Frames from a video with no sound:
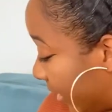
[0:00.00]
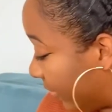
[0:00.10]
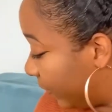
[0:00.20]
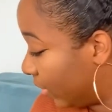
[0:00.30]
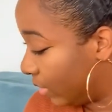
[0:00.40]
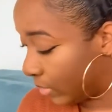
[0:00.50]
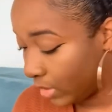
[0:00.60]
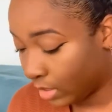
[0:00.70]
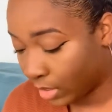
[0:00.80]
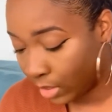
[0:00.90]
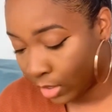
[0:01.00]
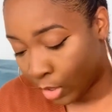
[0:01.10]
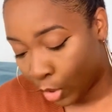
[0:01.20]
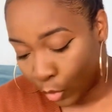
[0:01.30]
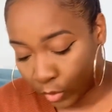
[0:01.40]
I found
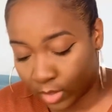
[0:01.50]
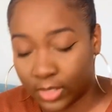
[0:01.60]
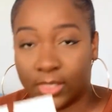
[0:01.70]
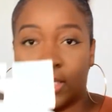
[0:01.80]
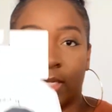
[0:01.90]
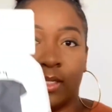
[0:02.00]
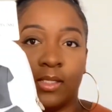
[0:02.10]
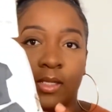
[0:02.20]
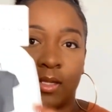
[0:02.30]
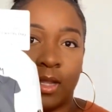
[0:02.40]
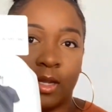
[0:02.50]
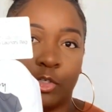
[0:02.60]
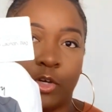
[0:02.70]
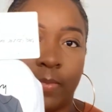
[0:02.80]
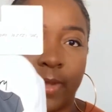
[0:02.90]
was this, a laundry